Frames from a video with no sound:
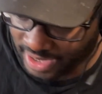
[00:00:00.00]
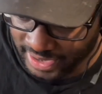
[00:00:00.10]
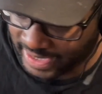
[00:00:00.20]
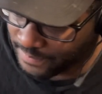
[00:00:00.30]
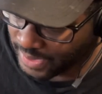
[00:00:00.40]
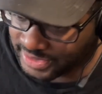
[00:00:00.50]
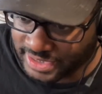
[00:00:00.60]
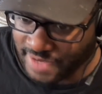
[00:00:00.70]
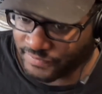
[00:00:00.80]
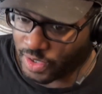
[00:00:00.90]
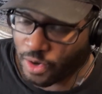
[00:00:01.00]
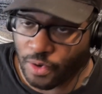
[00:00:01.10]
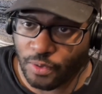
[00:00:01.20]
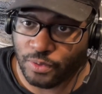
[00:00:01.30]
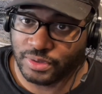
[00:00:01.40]
they must have an
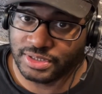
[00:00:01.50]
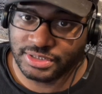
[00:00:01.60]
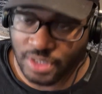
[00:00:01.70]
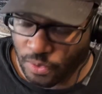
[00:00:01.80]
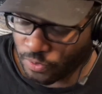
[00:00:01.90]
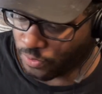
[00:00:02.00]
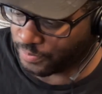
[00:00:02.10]
old soul,